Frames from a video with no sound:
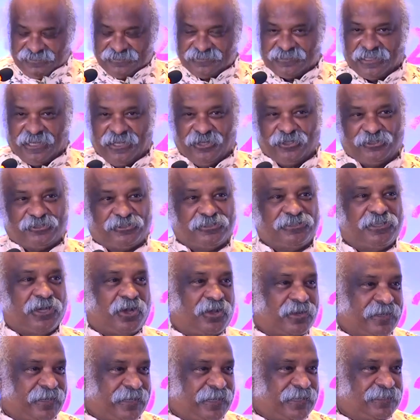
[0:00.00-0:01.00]
Salute to the
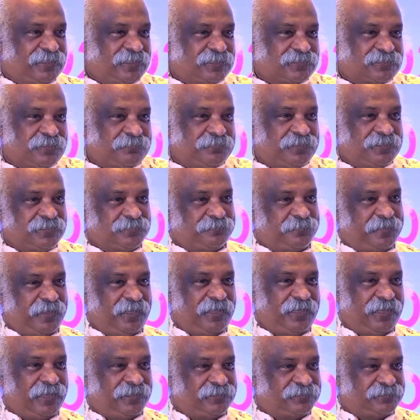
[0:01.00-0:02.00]
organizers of this
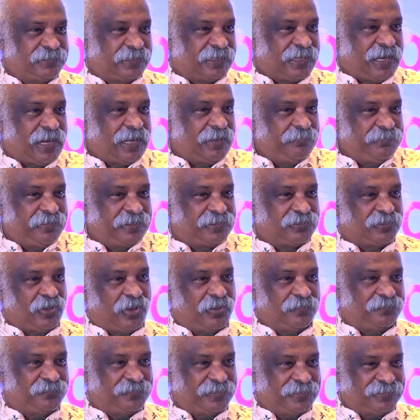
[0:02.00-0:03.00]
brilliant academic
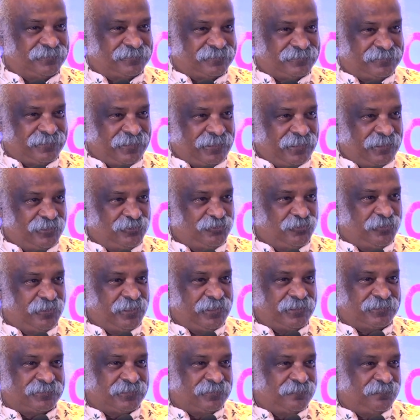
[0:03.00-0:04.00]
conference on
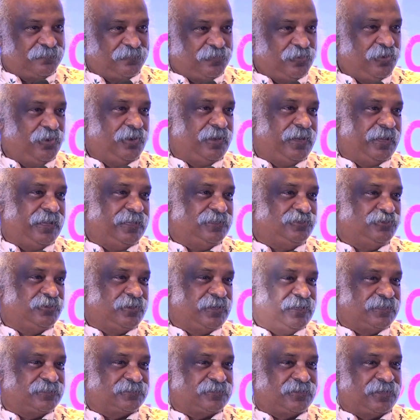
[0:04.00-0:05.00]
education, full day
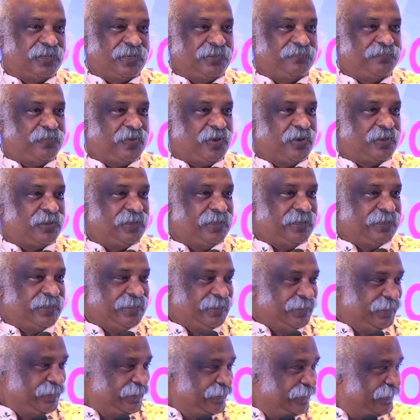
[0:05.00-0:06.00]
education on
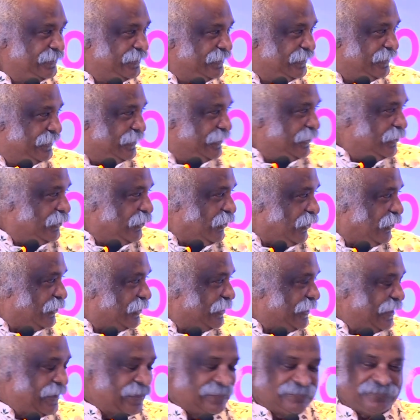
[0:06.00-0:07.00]
infertility,
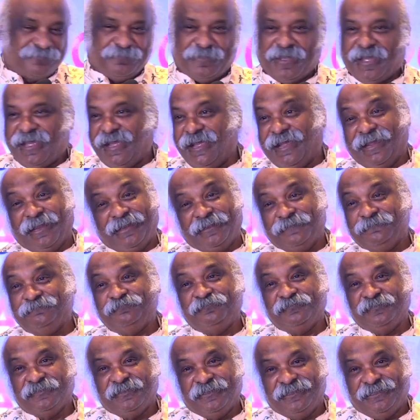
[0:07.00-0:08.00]
organized by
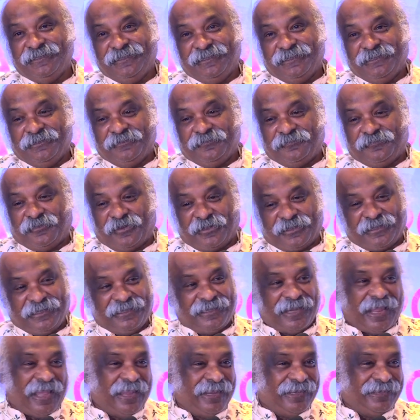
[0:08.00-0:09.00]

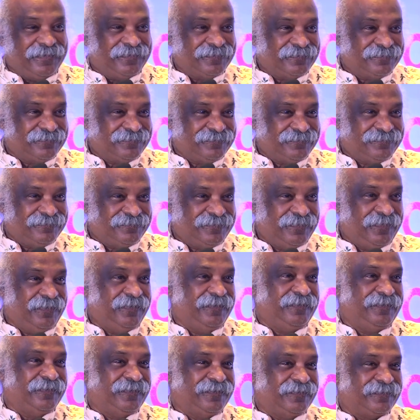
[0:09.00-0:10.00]
49, the
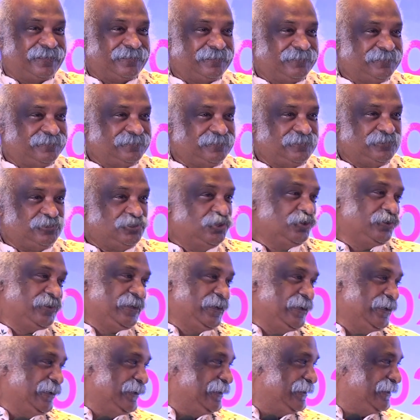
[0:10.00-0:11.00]
leader
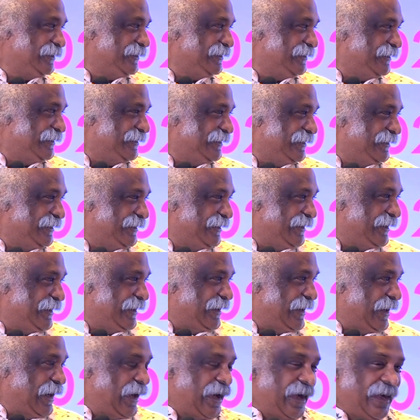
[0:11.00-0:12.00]
Jyoti,
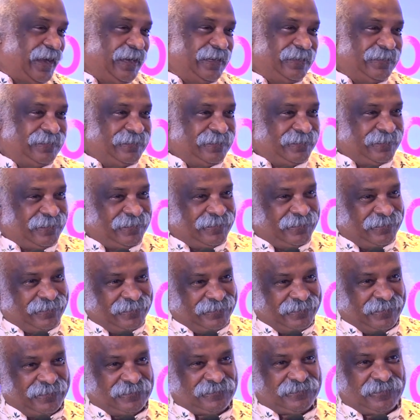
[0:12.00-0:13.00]
and
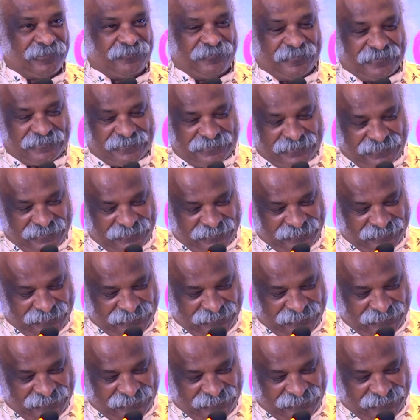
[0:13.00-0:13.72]
distinguished